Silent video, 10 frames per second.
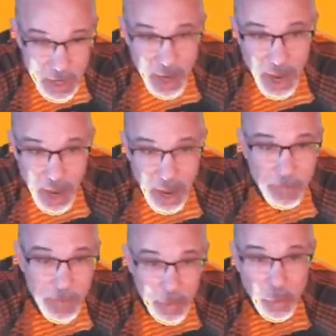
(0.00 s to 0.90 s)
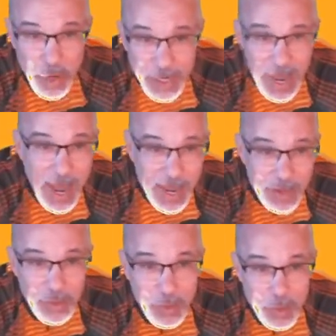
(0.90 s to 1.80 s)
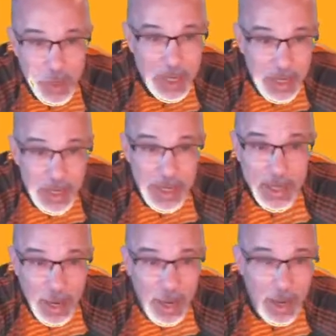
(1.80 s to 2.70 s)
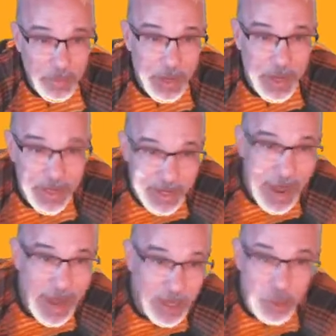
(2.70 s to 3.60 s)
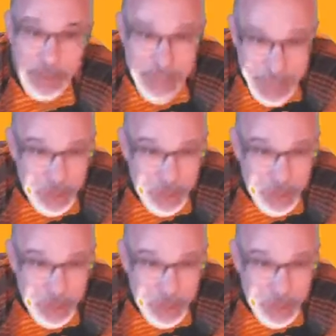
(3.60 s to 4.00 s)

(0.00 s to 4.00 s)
One guy who I don't see on